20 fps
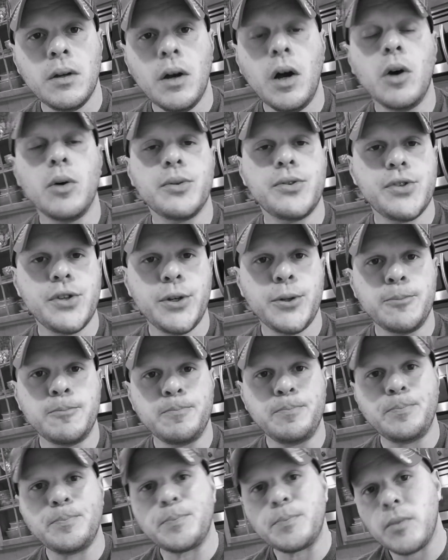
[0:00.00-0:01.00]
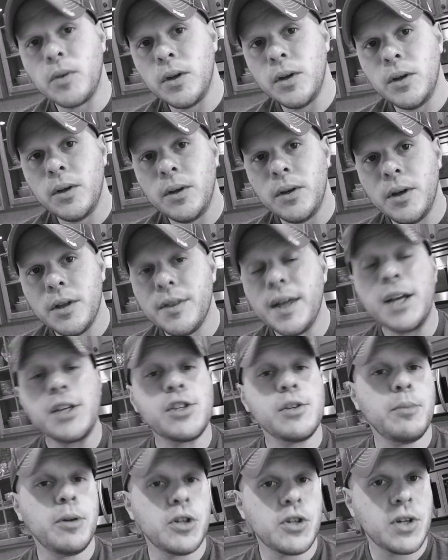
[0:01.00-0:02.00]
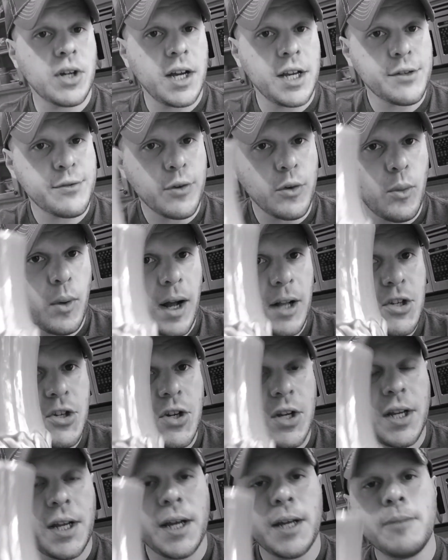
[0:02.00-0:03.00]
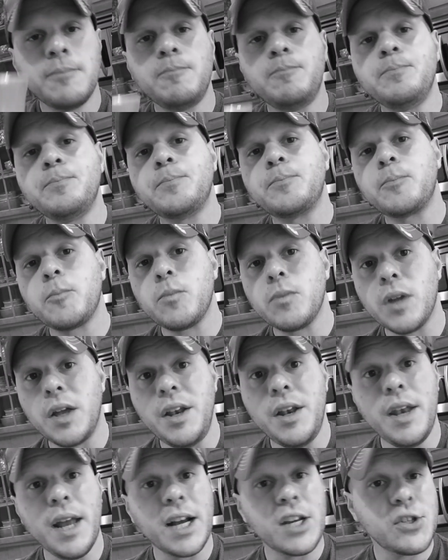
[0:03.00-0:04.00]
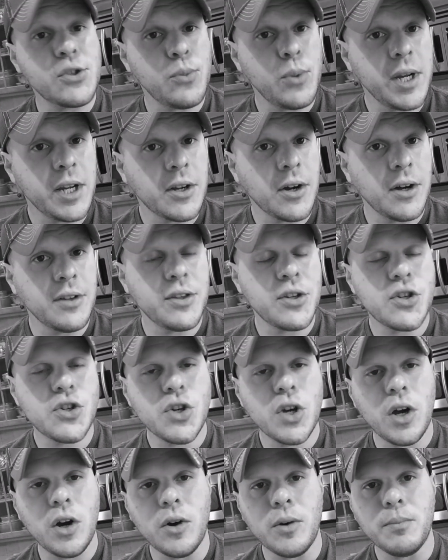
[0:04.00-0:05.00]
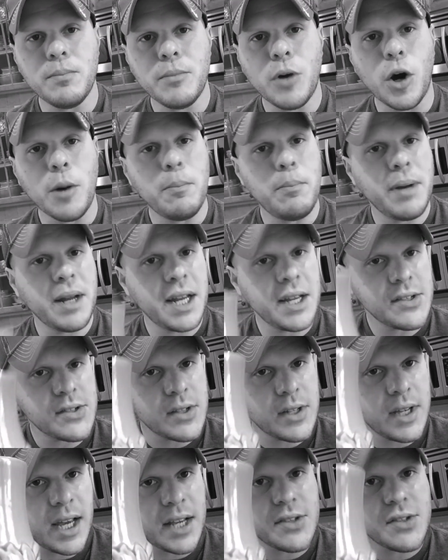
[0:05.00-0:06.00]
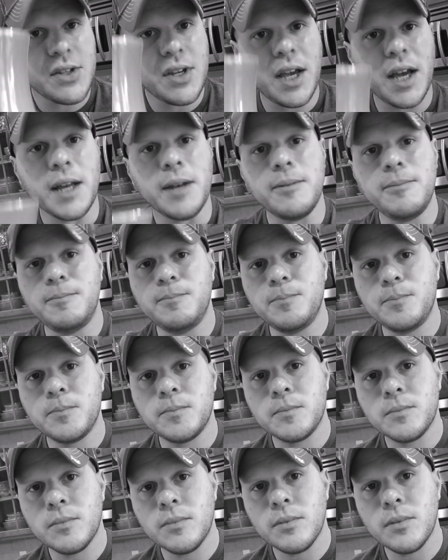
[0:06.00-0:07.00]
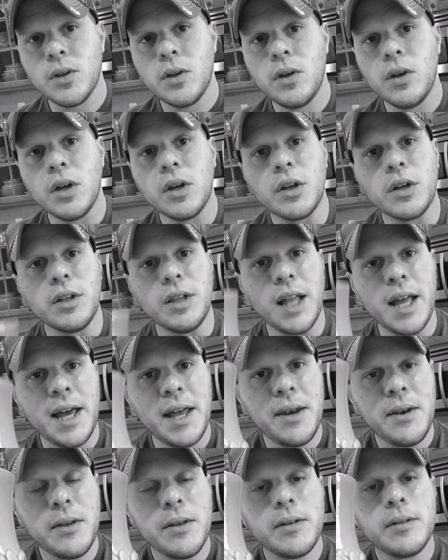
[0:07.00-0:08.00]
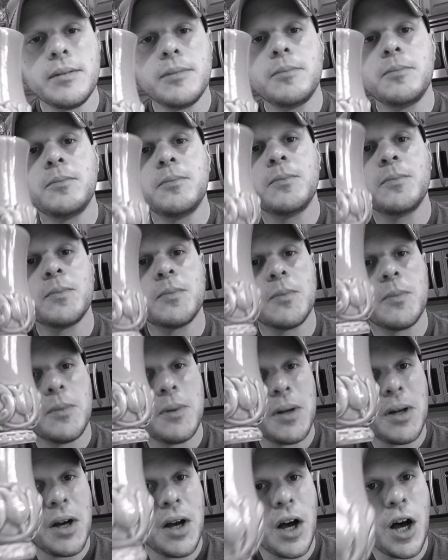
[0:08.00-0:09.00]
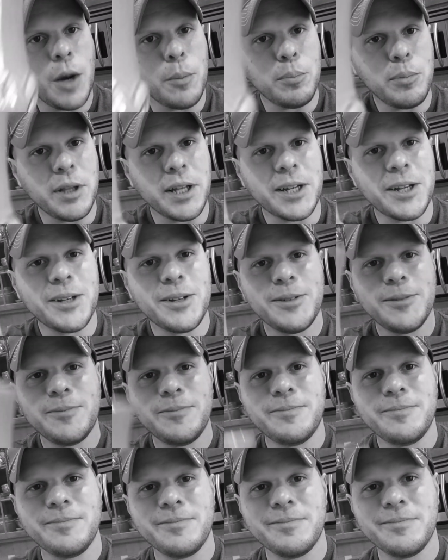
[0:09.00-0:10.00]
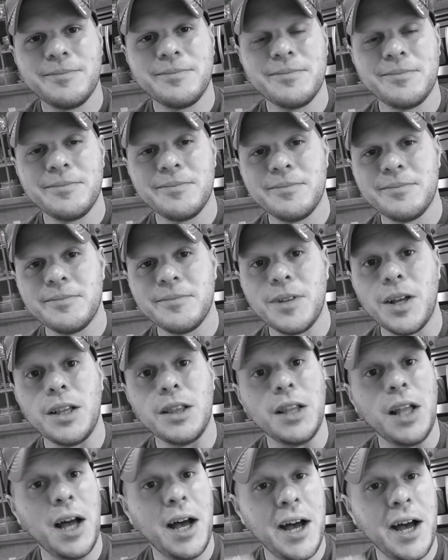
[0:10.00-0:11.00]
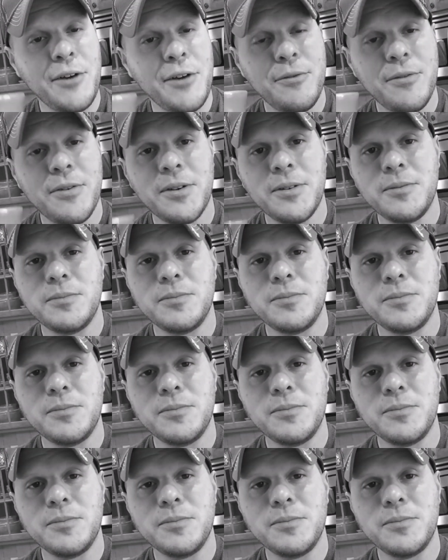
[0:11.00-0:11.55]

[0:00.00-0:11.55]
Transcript: Oh, it's you. Thanks so much, guys, for watching again. Next week on the show, our biggest guest yet, Glenn Humplick, live.